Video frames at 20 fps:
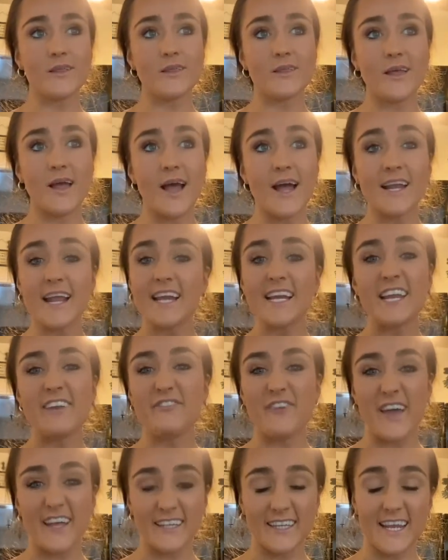And I need
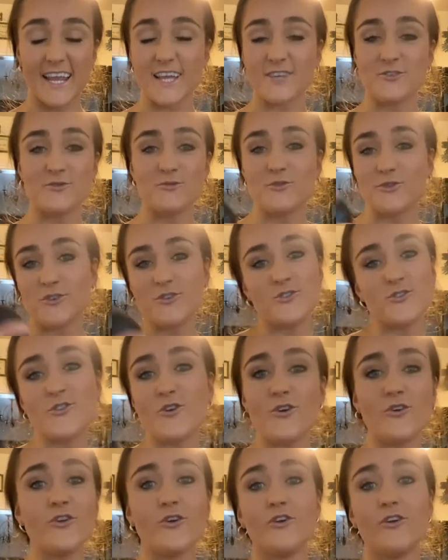fed today. So just you
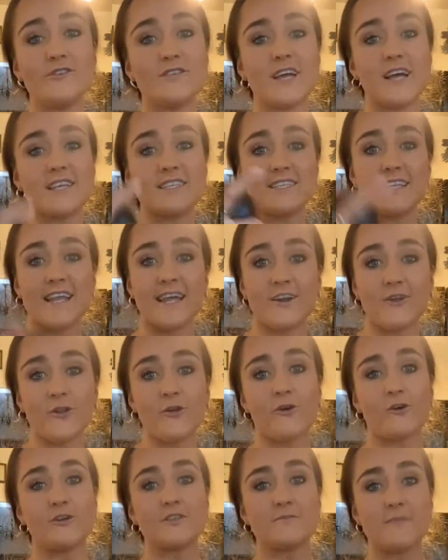use as little
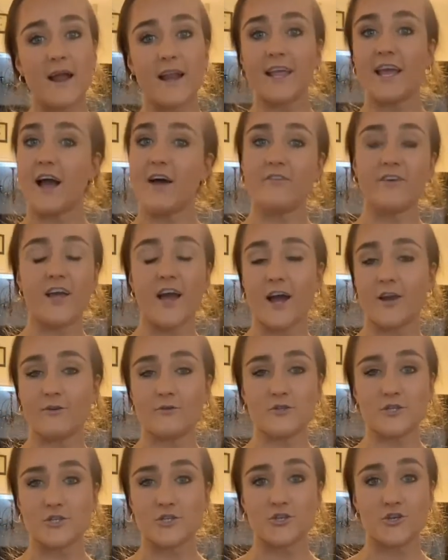or as many avocados
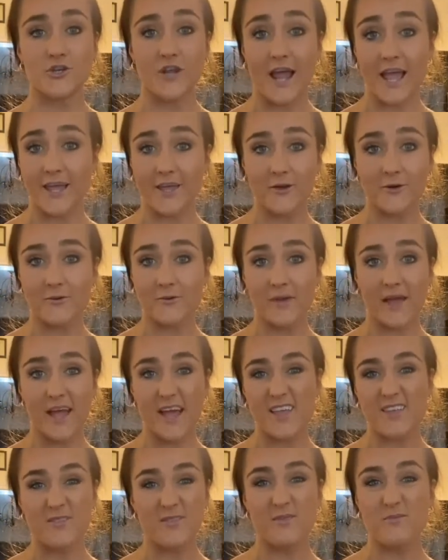as you like,
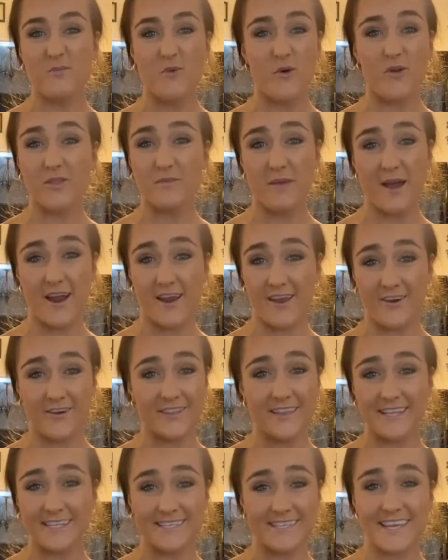okay? The more the merrier in
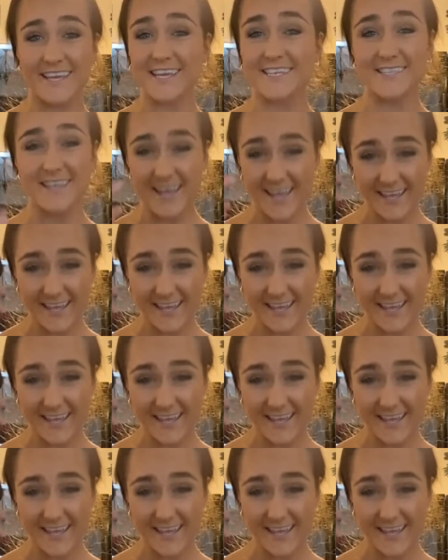this case.